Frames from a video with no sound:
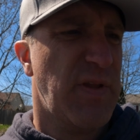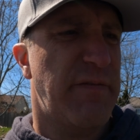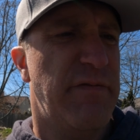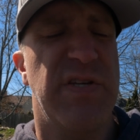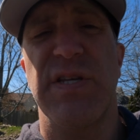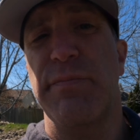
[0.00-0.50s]

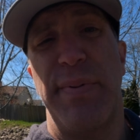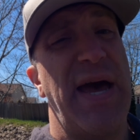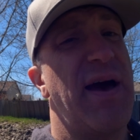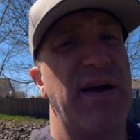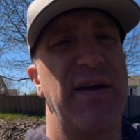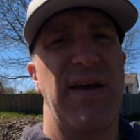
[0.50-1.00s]
visit
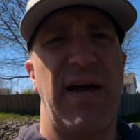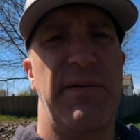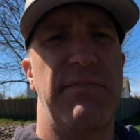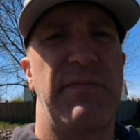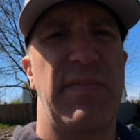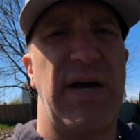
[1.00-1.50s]
back.
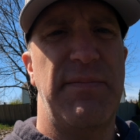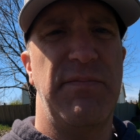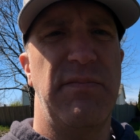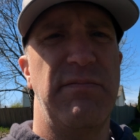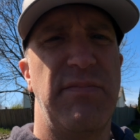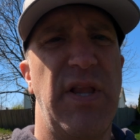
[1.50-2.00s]

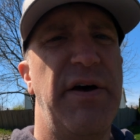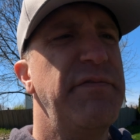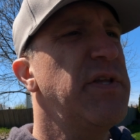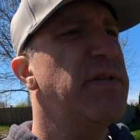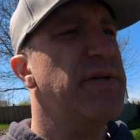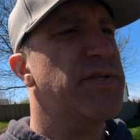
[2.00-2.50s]
I'm
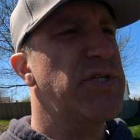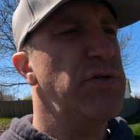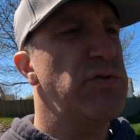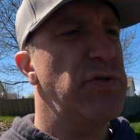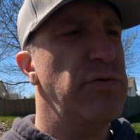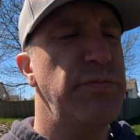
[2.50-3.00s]
loving this
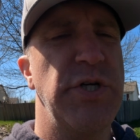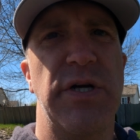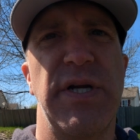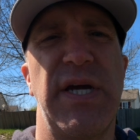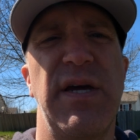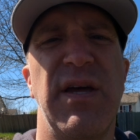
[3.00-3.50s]
YouTube
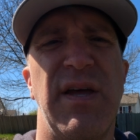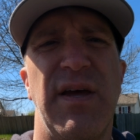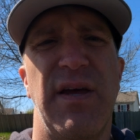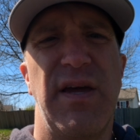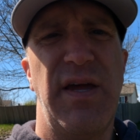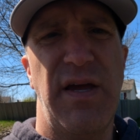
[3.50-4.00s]
journey,
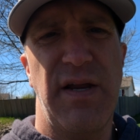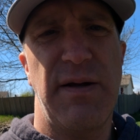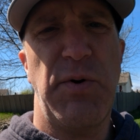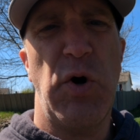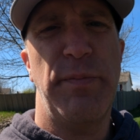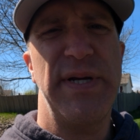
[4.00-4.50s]
and I'm
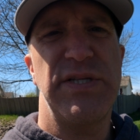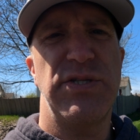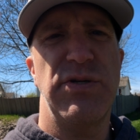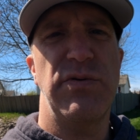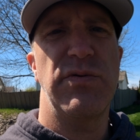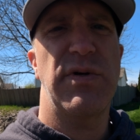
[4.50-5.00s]
hoping
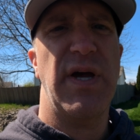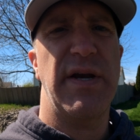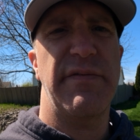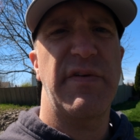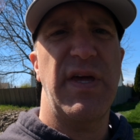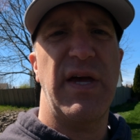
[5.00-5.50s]
to kind
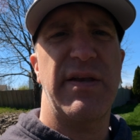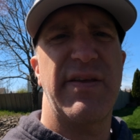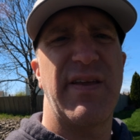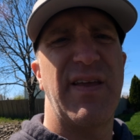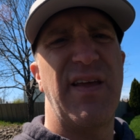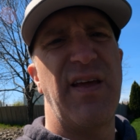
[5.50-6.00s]
of get
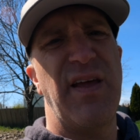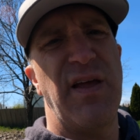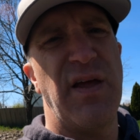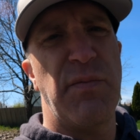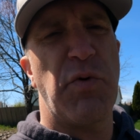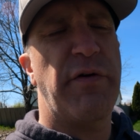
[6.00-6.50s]

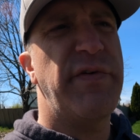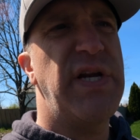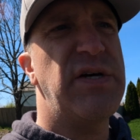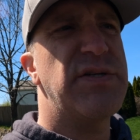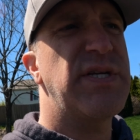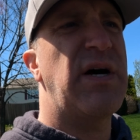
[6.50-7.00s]
more
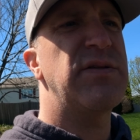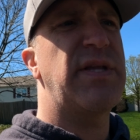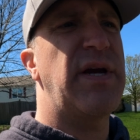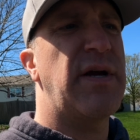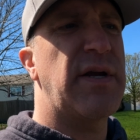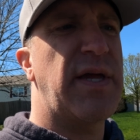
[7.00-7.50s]
videos out
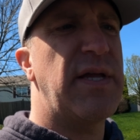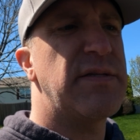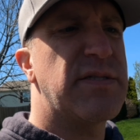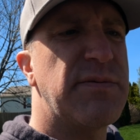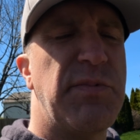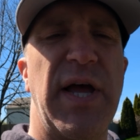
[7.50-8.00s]
there and getting
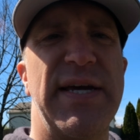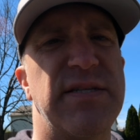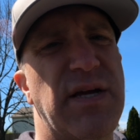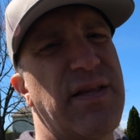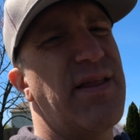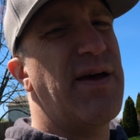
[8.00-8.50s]
some
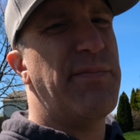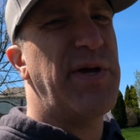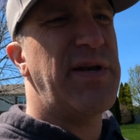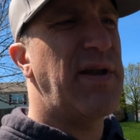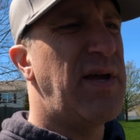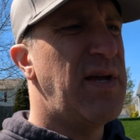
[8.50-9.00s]
likes on them
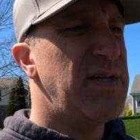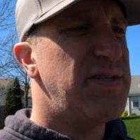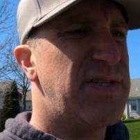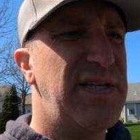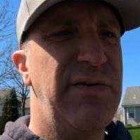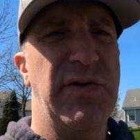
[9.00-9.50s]
and
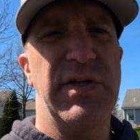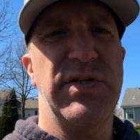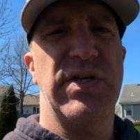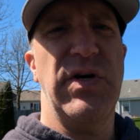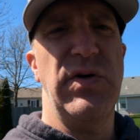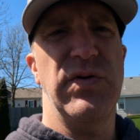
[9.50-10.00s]
just see where this
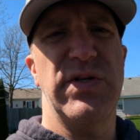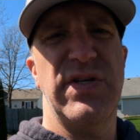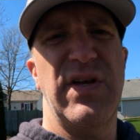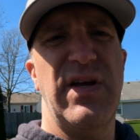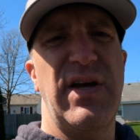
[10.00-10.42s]
goes.